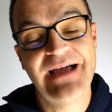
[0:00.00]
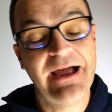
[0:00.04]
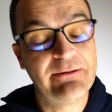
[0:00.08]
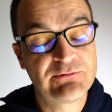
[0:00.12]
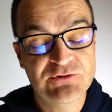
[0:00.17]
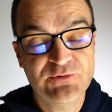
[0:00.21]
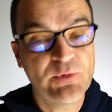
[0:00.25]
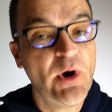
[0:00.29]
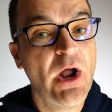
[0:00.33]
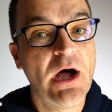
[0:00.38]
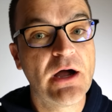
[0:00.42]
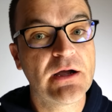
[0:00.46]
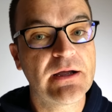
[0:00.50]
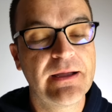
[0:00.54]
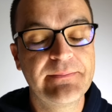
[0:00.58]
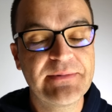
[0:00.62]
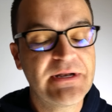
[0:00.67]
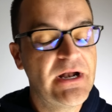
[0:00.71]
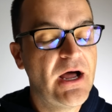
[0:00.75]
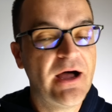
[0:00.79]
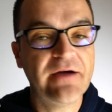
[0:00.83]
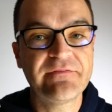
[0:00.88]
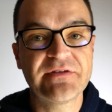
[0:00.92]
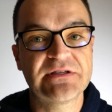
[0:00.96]
I was wrong. I
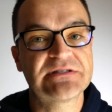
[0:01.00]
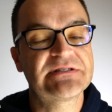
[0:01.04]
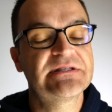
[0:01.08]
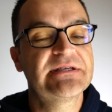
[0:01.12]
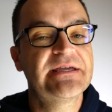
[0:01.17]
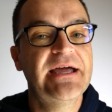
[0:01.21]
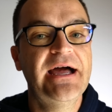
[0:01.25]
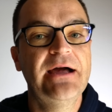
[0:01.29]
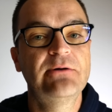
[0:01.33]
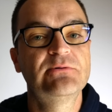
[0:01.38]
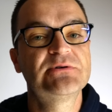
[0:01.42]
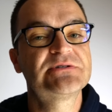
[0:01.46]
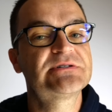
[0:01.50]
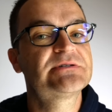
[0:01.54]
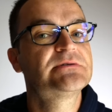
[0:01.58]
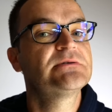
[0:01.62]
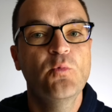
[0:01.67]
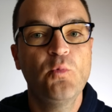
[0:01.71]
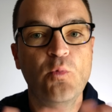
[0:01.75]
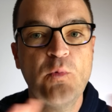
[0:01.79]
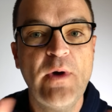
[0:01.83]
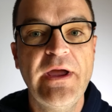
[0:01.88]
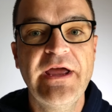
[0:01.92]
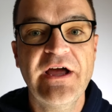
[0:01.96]
mean, obviously, I was
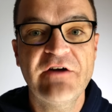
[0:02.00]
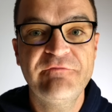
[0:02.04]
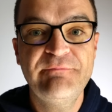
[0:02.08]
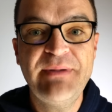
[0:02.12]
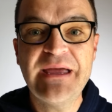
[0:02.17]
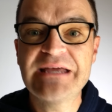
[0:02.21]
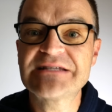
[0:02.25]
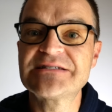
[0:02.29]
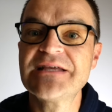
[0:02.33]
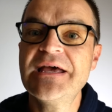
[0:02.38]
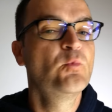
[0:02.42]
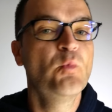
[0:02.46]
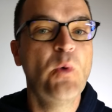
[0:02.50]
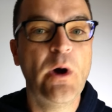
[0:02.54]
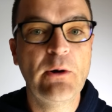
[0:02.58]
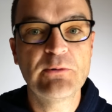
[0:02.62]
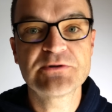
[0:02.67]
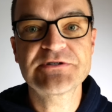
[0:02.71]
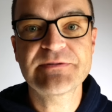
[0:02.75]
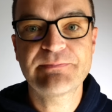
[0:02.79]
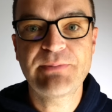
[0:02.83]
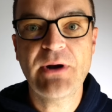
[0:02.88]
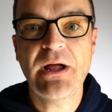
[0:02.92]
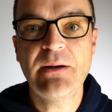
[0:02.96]
way off base. What
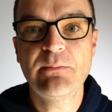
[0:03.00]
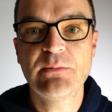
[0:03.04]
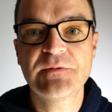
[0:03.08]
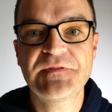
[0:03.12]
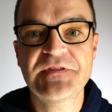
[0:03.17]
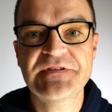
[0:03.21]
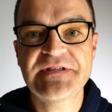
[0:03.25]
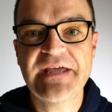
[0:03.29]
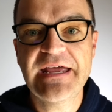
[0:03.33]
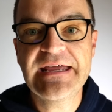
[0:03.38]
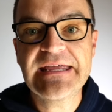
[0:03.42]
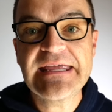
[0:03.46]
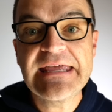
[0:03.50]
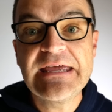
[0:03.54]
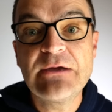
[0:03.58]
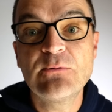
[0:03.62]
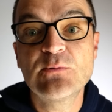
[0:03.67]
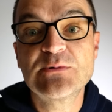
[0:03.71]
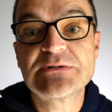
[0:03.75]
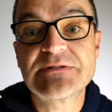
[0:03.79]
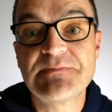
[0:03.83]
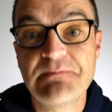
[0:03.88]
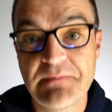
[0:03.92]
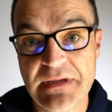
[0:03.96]
was the problem with the tank? It
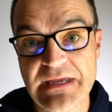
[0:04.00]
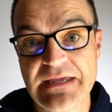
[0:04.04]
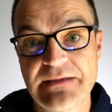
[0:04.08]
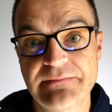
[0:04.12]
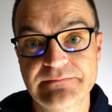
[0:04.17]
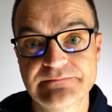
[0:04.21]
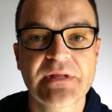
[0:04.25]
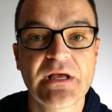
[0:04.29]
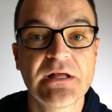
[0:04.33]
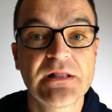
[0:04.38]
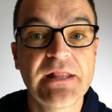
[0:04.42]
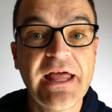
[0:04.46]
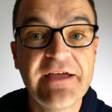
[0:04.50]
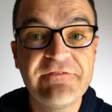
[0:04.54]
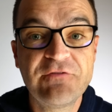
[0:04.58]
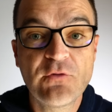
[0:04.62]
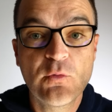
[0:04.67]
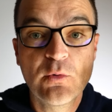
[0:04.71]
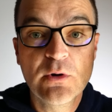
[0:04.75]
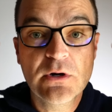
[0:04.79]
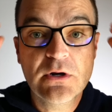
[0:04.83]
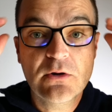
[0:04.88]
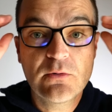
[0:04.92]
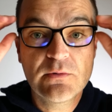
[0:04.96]
was me. Life at
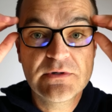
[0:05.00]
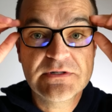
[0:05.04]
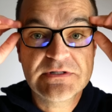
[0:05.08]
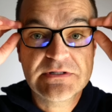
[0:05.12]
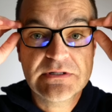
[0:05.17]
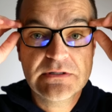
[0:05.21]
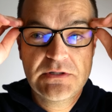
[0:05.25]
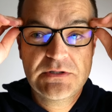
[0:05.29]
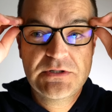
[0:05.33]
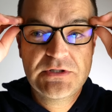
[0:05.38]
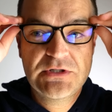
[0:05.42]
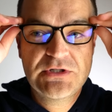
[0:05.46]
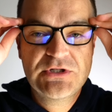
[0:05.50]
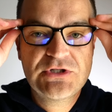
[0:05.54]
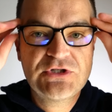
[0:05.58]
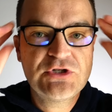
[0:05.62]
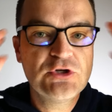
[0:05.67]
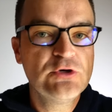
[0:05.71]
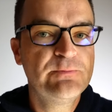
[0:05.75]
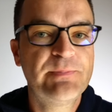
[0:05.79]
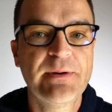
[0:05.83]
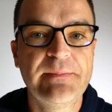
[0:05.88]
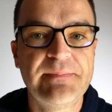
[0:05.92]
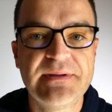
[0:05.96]
work was
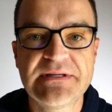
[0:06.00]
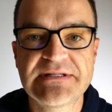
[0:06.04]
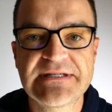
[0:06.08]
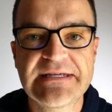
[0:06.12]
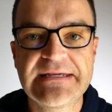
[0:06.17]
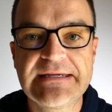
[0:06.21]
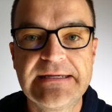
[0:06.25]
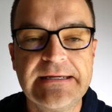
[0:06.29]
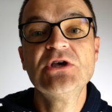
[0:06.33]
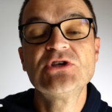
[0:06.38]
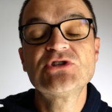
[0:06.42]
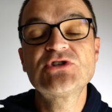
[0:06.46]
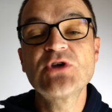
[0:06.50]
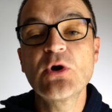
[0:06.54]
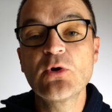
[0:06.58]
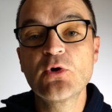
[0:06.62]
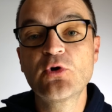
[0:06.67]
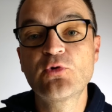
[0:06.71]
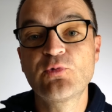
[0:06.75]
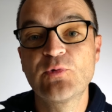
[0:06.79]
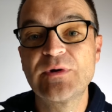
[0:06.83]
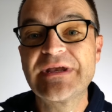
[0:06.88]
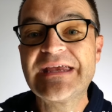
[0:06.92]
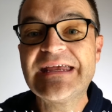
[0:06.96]
super busy, so
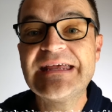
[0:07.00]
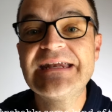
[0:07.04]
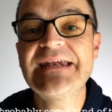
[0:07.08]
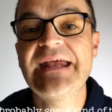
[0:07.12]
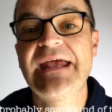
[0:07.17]
green